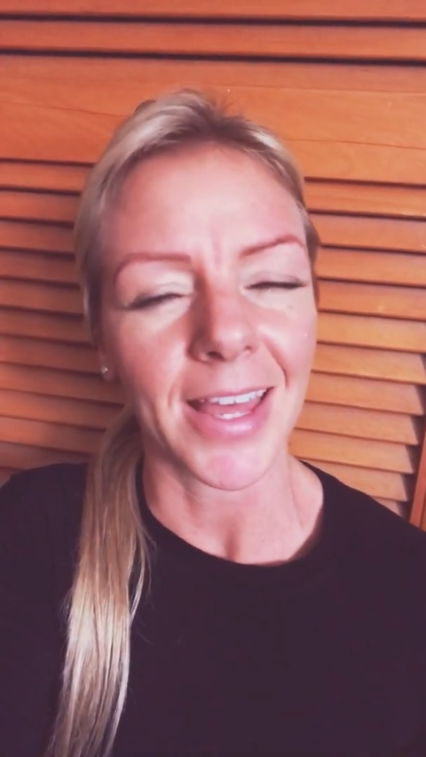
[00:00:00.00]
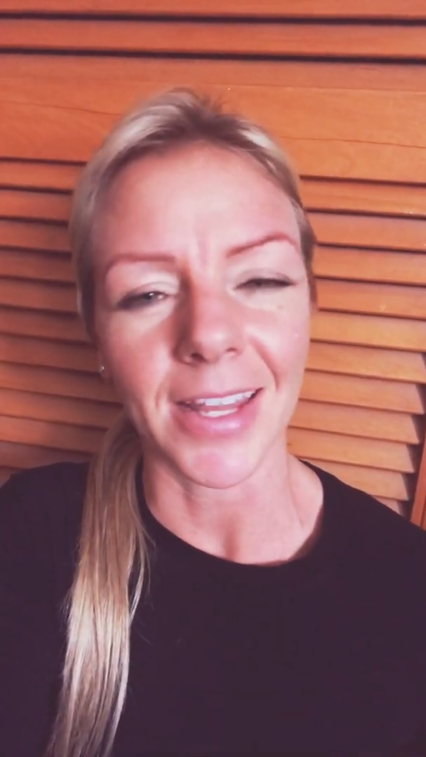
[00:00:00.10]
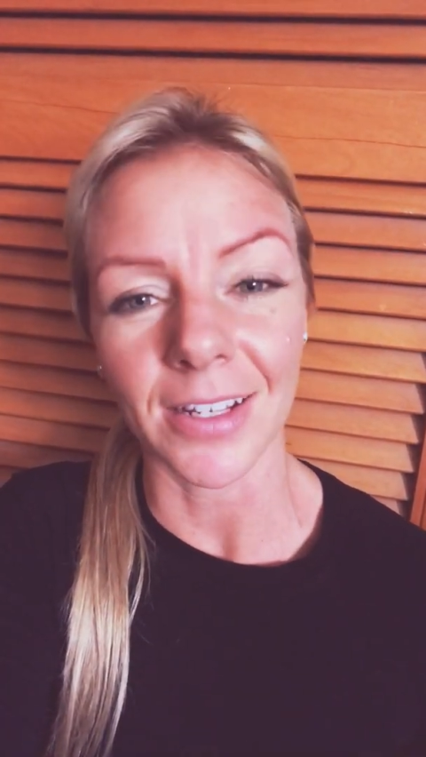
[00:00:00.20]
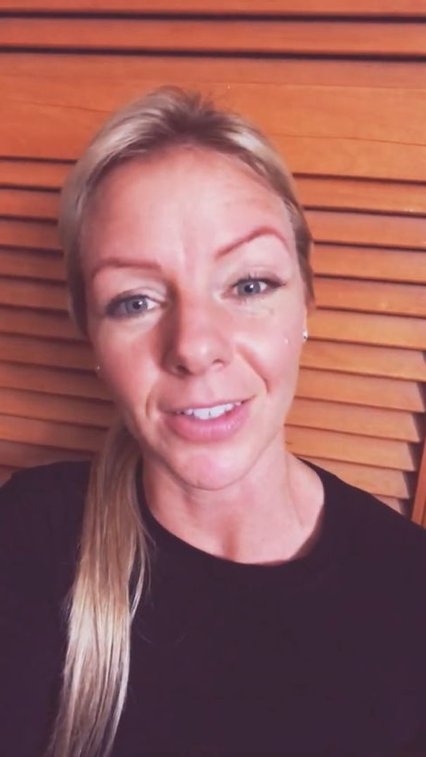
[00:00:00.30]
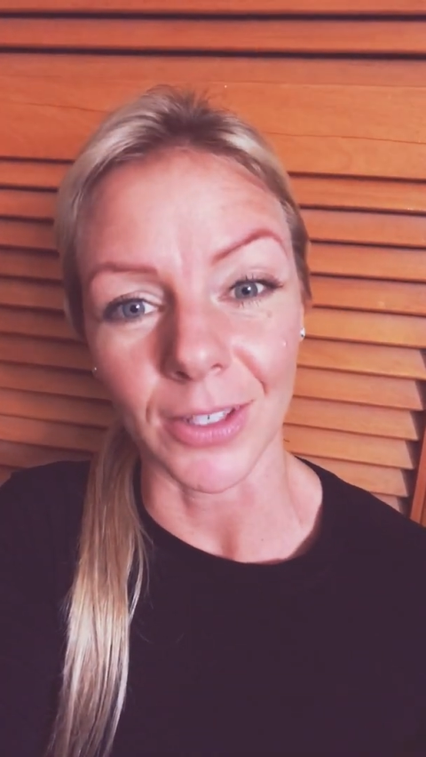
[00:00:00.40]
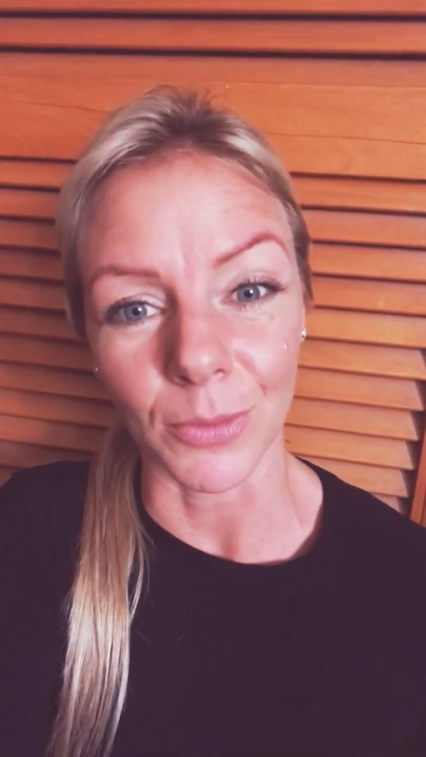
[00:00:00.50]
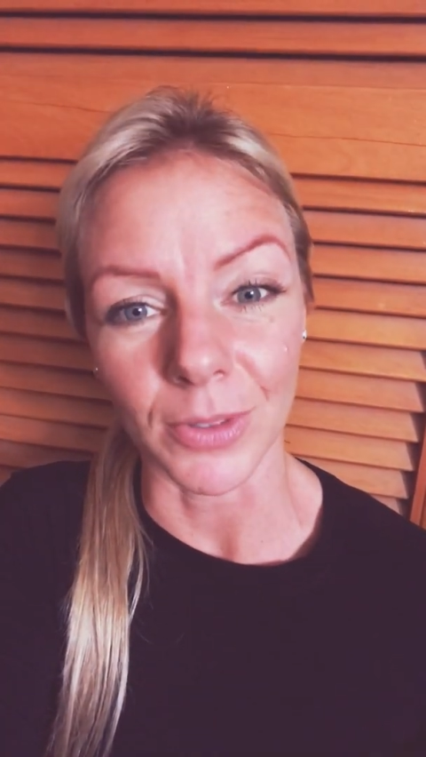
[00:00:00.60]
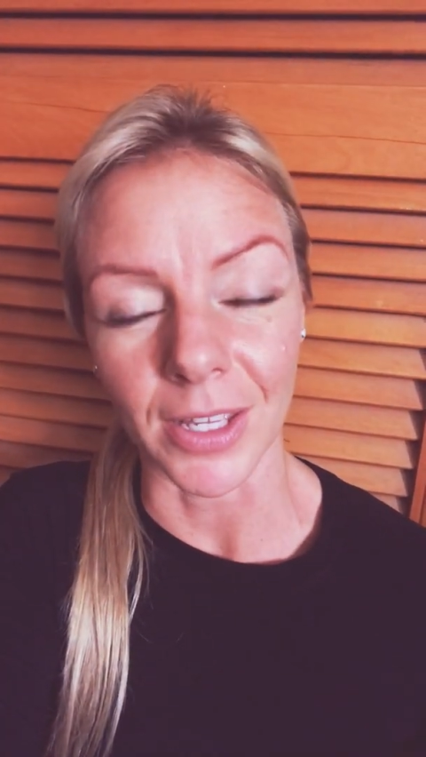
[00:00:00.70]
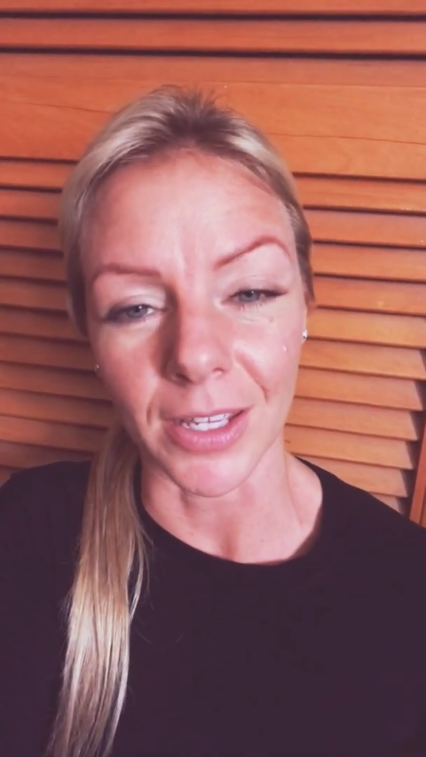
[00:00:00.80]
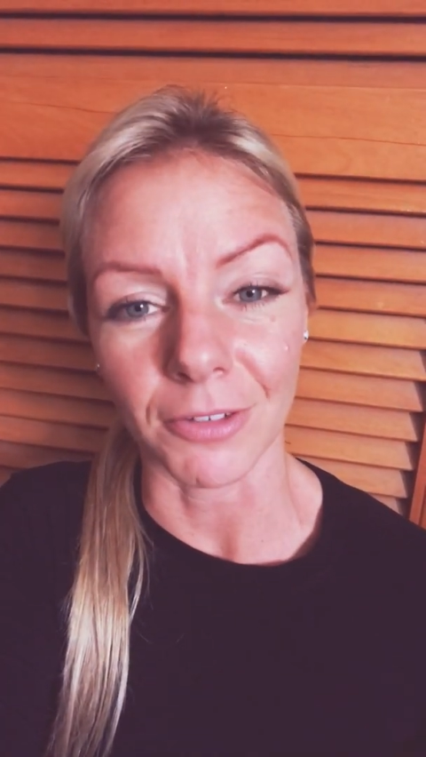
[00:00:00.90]
anything
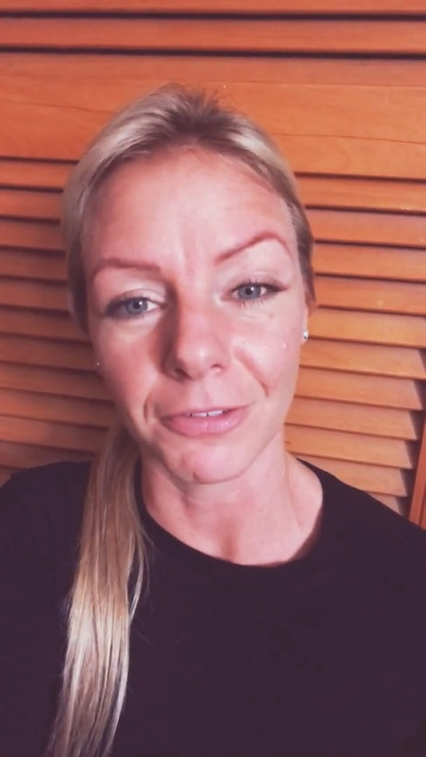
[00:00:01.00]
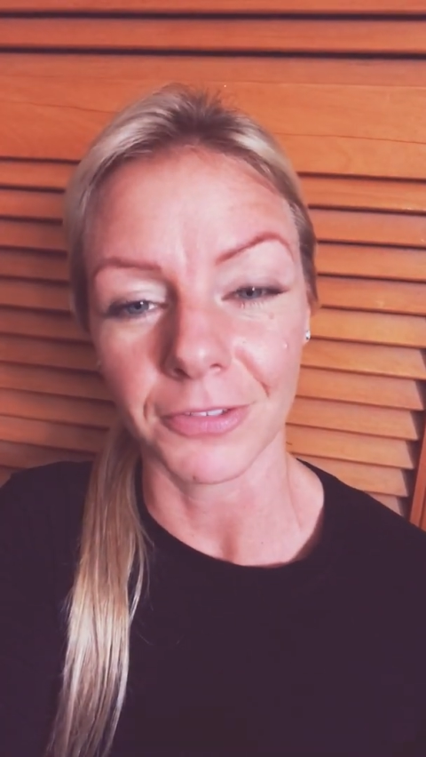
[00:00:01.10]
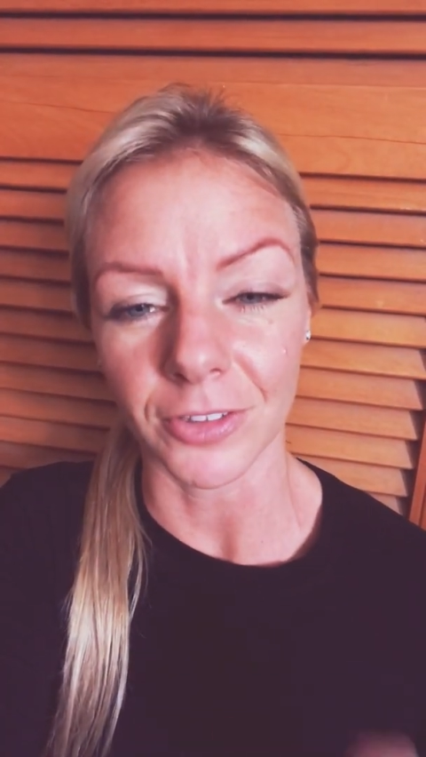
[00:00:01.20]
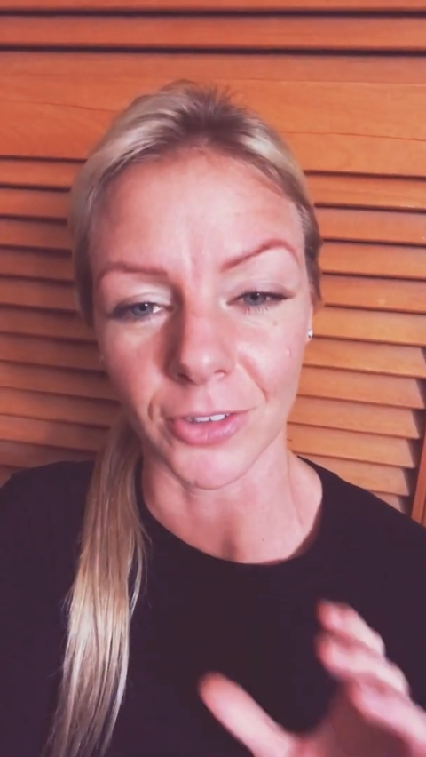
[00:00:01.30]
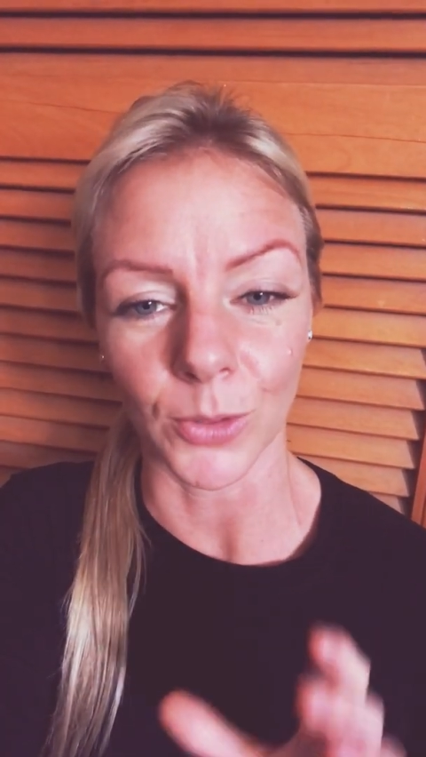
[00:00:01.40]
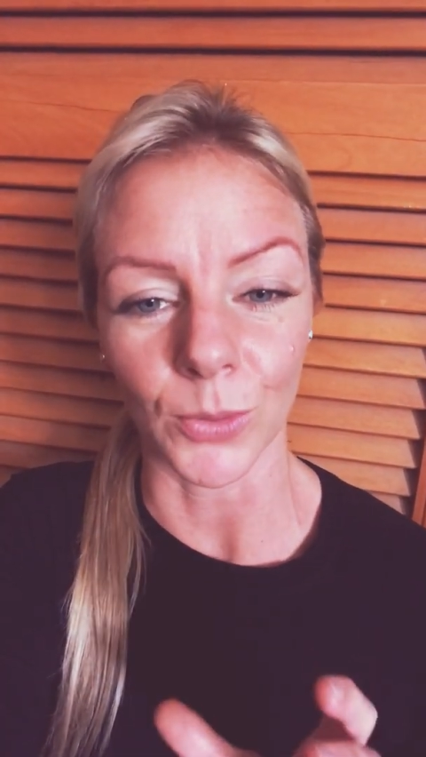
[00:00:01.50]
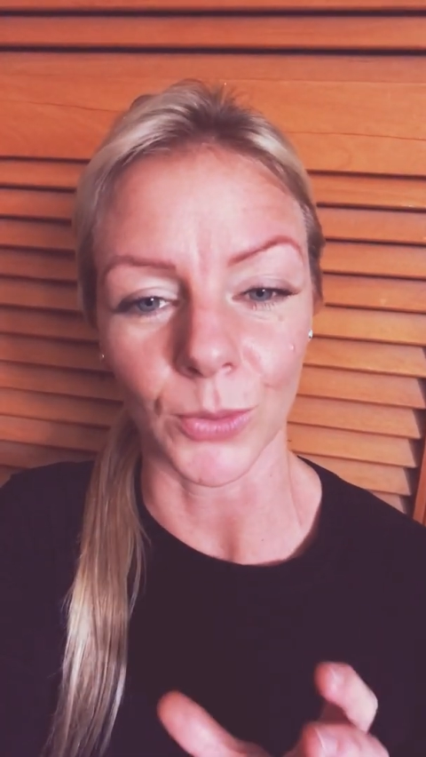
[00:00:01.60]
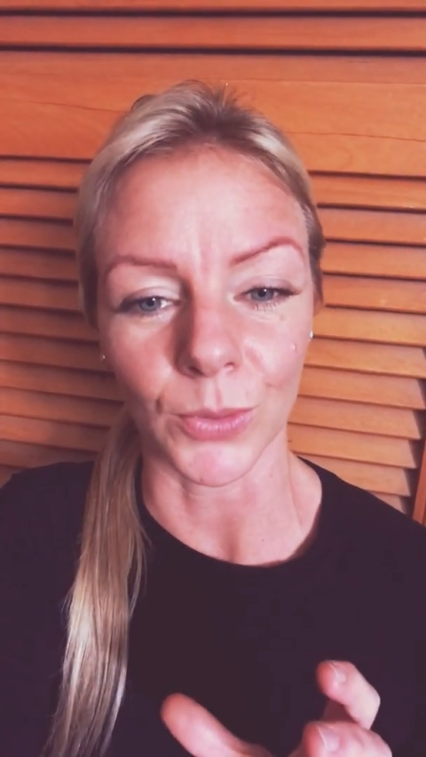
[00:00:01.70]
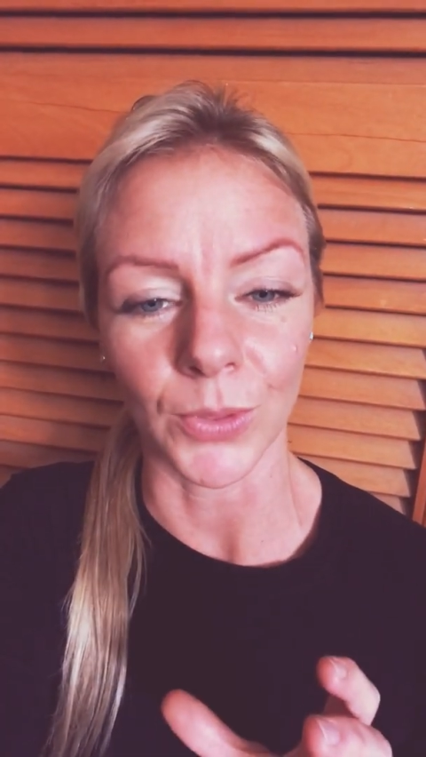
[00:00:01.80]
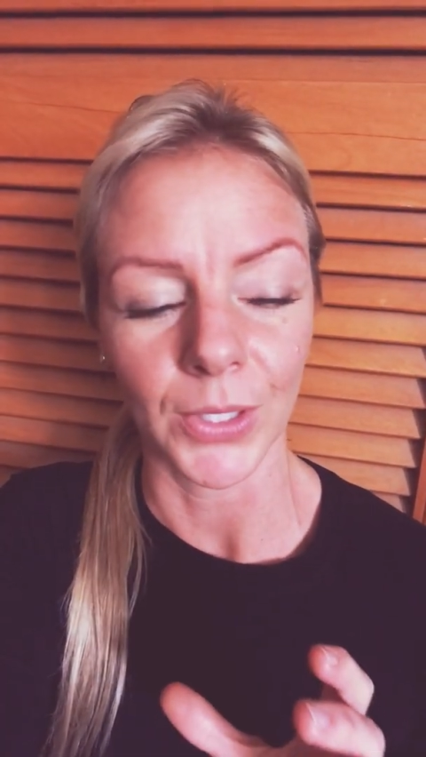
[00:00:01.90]
with a
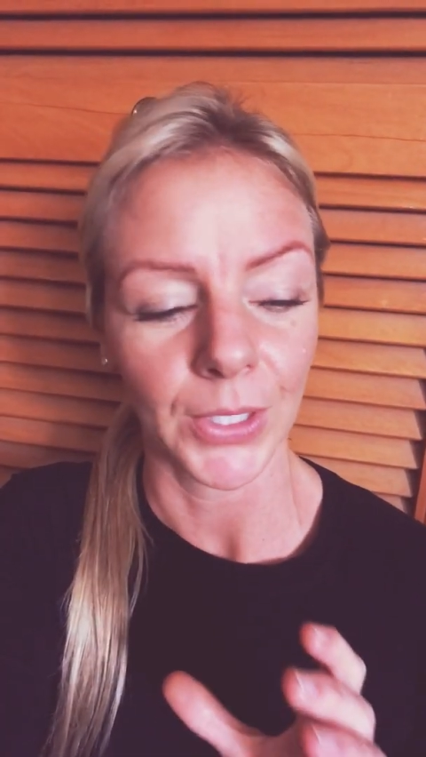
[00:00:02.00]
physical